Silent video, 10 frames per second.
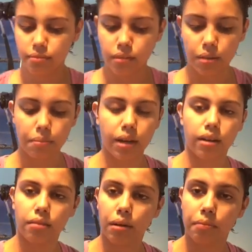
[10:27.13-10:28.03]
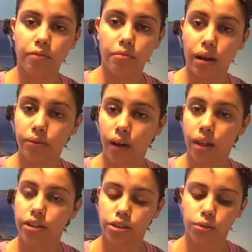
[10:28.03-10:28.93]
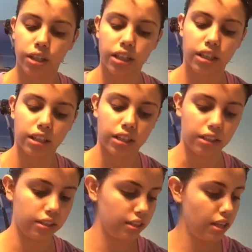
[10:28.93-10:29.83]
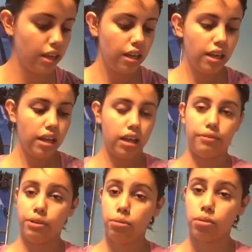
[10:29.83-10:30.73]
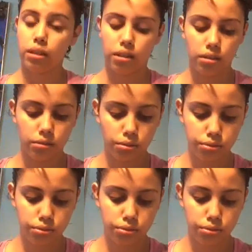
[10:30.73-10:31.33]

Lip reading: my parent, my father's working, because if he was there.